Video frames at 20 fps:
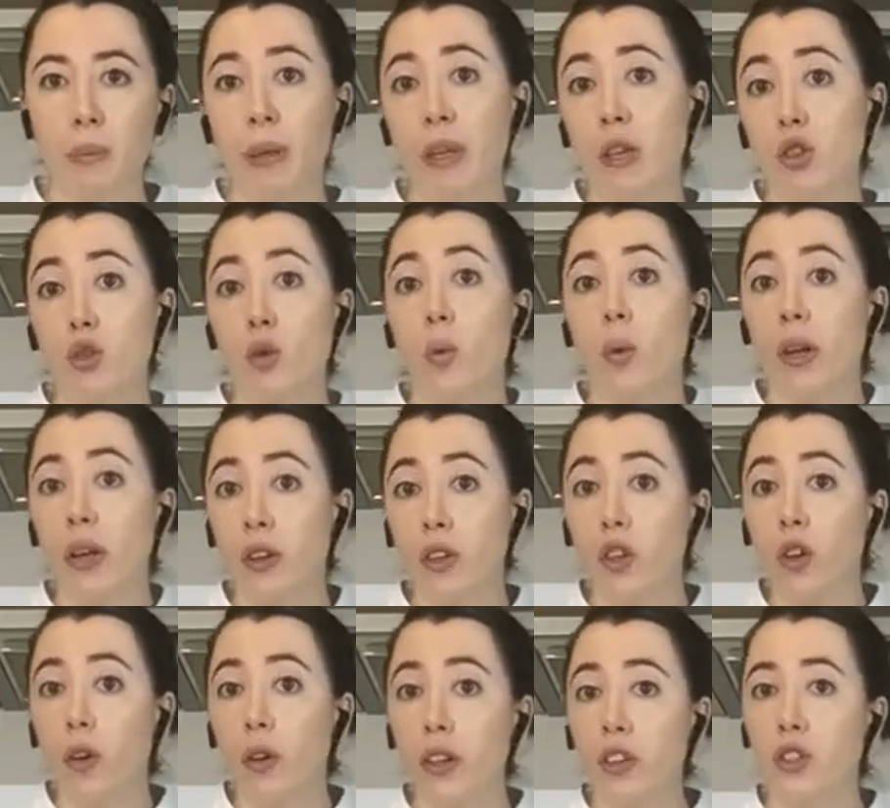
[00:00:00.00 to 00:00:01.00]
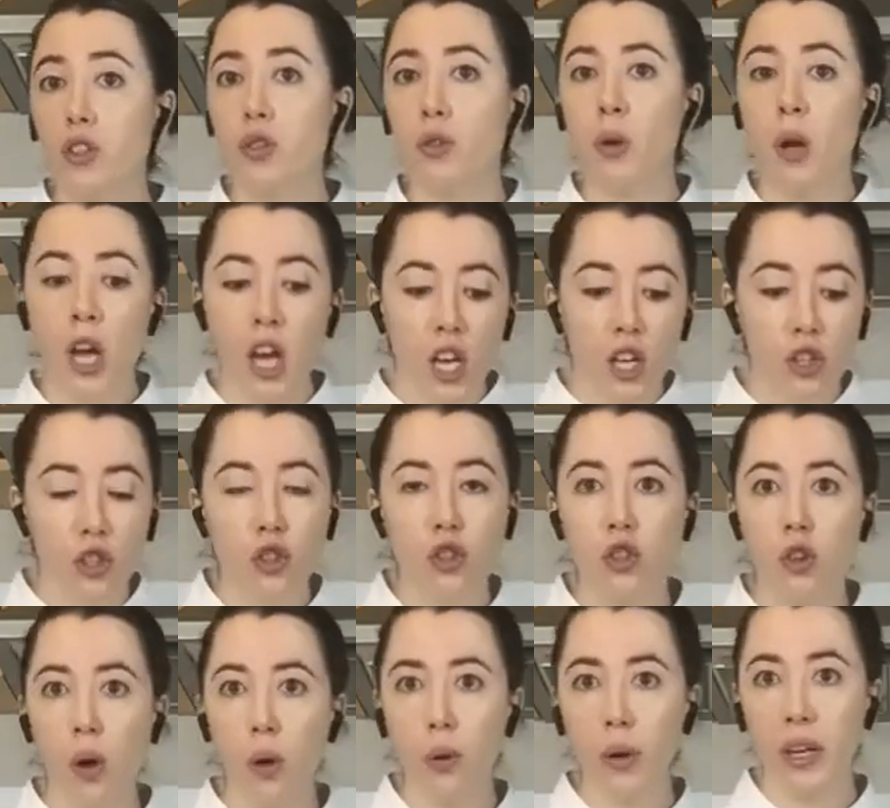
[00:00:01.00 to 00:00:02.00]
because we are going to
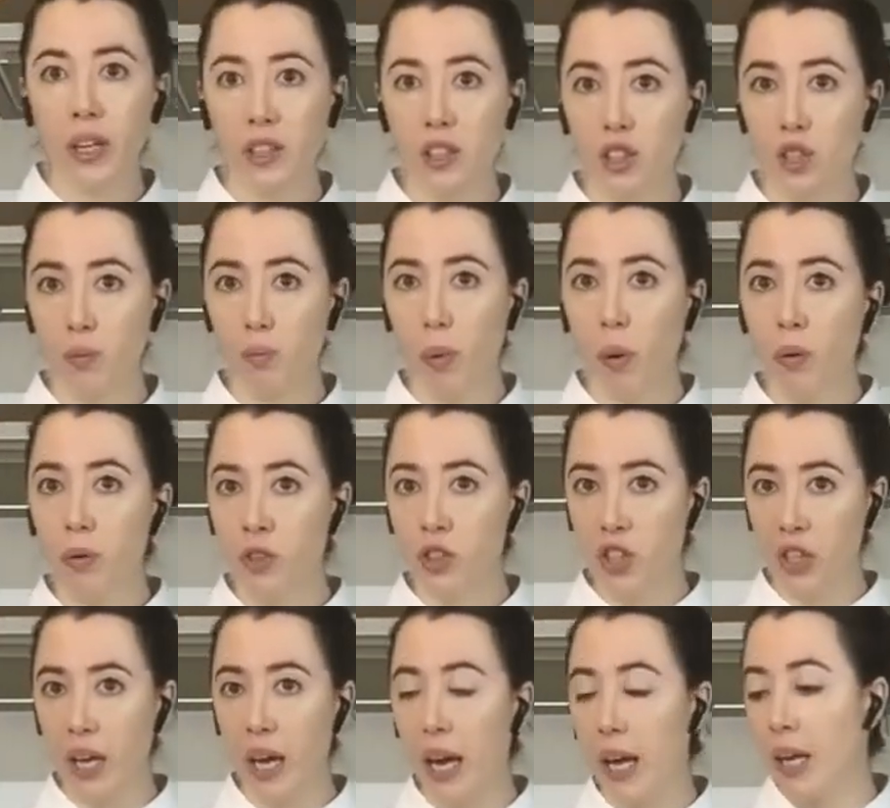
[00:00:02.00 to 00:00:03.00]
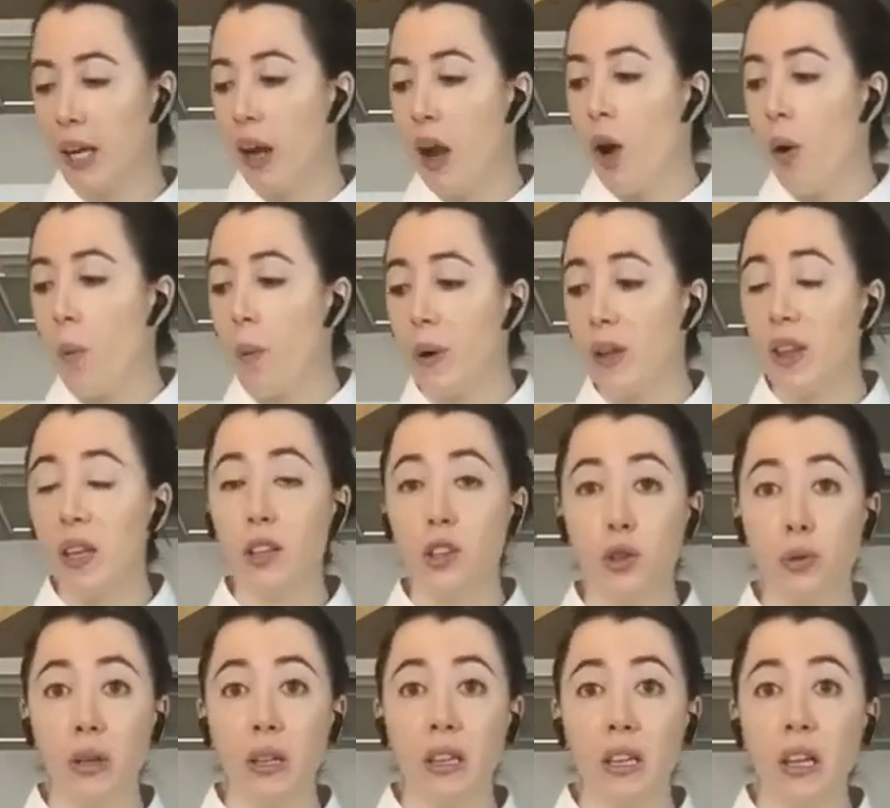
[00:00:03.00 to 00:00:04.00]
soak the sponge cake with
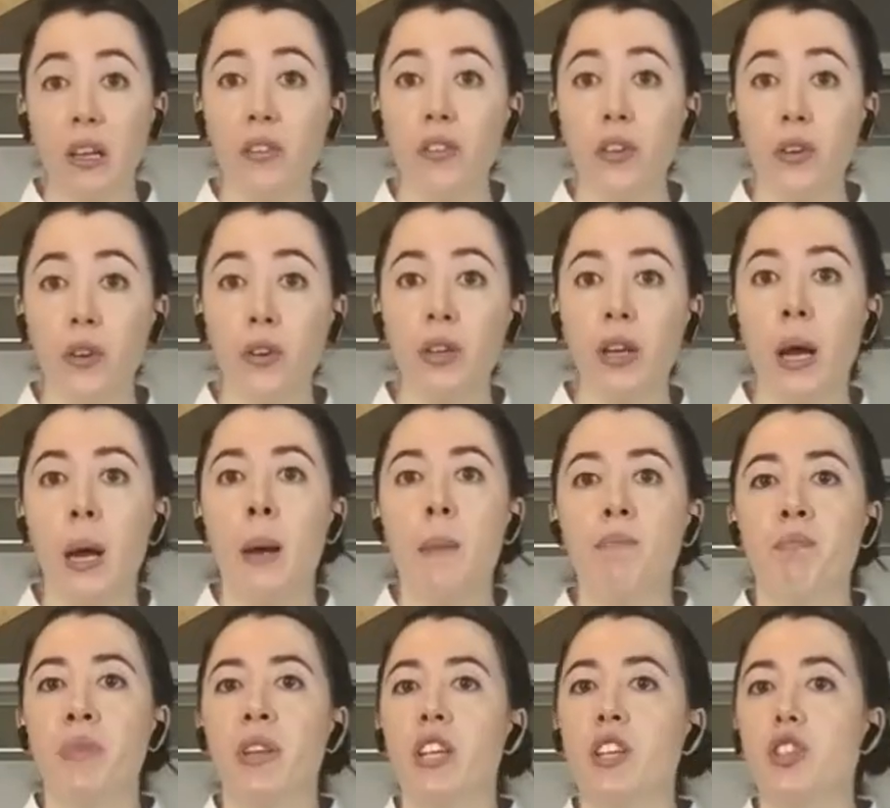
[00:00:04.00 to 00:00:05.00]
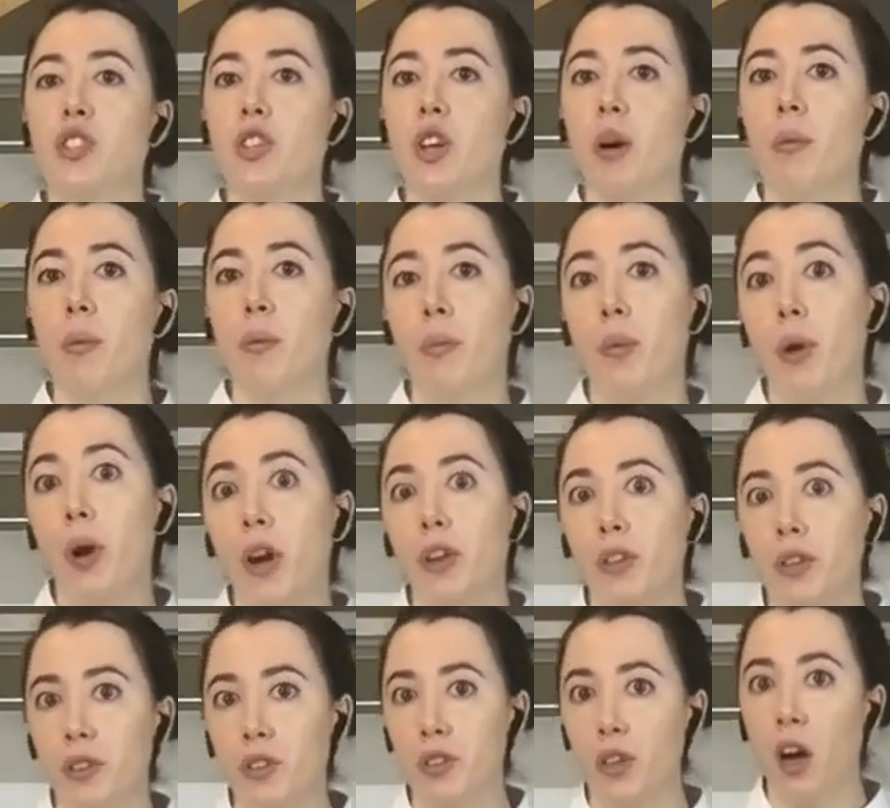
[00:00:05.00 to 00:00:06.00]
3 different
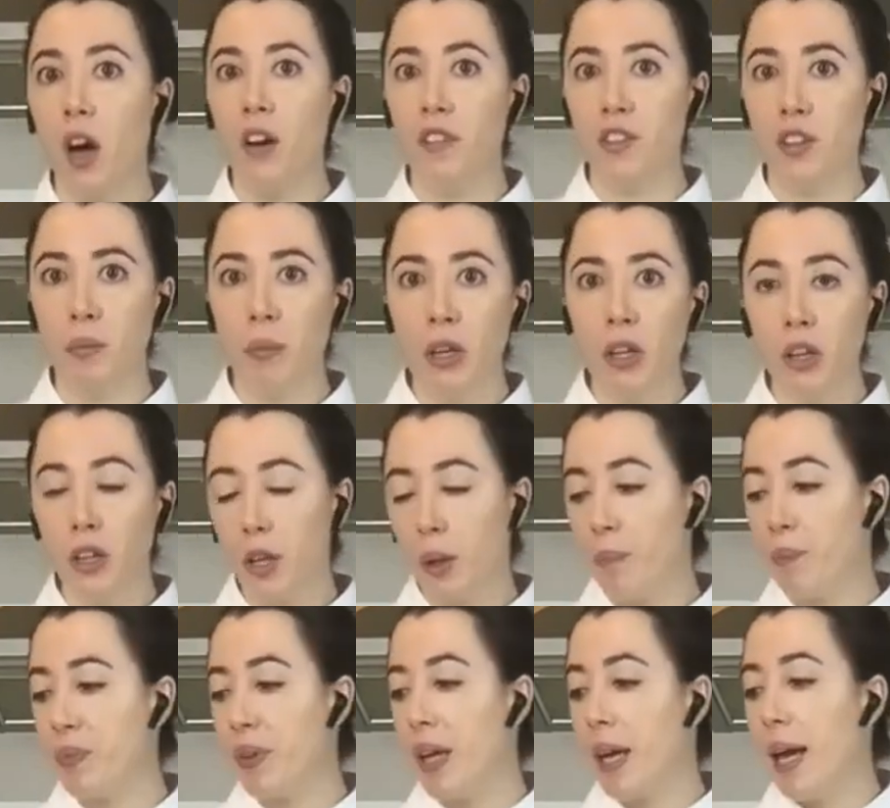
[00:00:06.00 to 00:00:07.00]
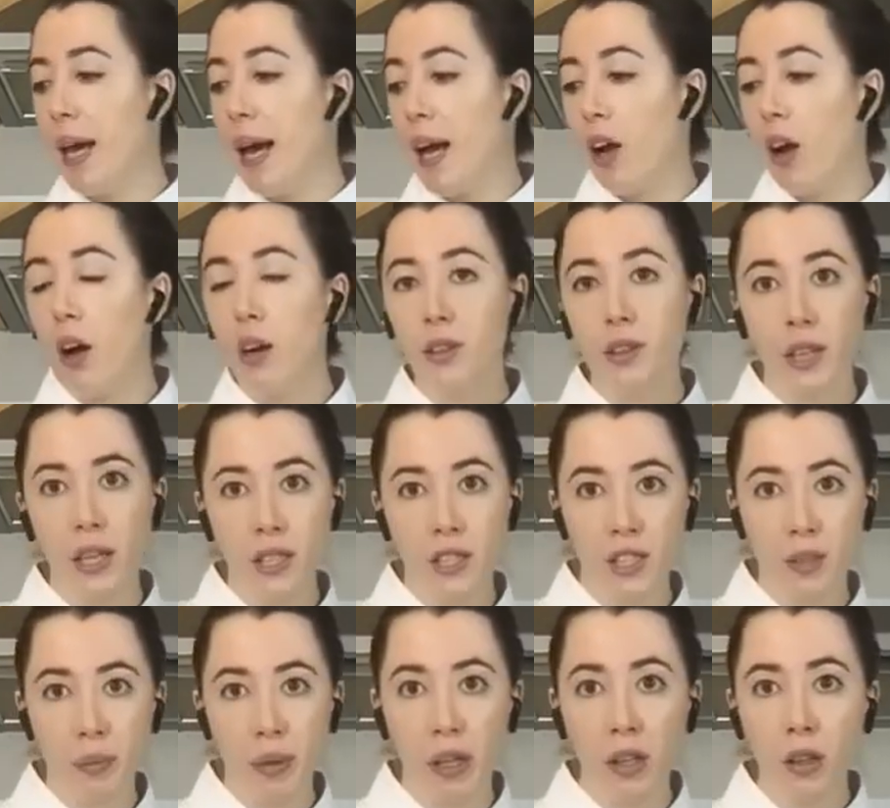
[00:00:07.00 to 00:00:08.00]
sub-products of the milk:
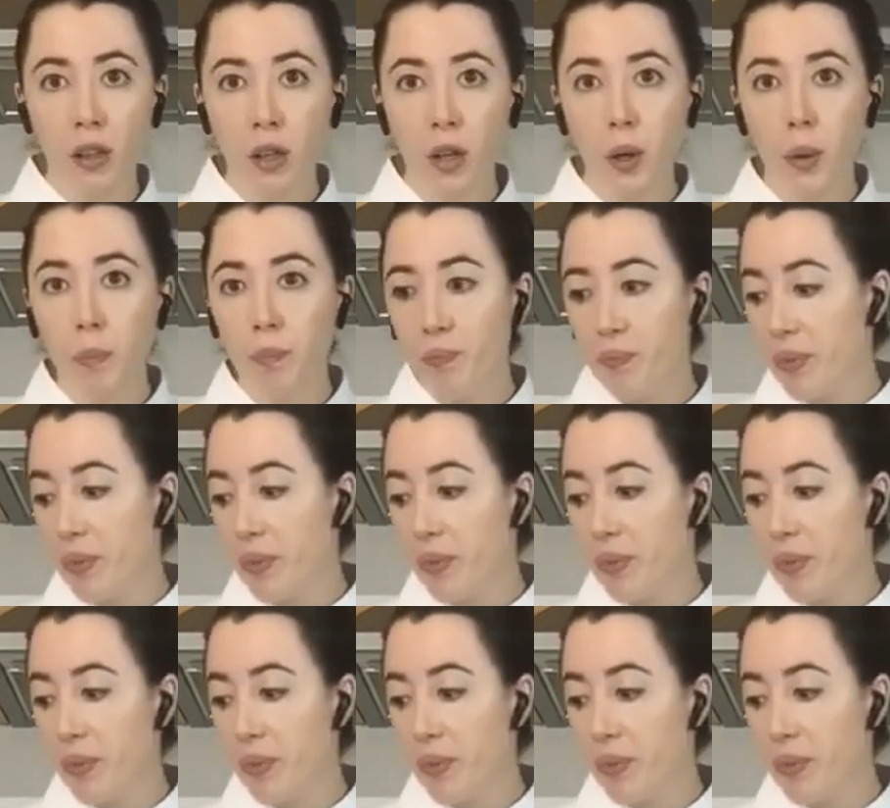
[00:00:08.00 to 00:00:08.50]
condensed milk,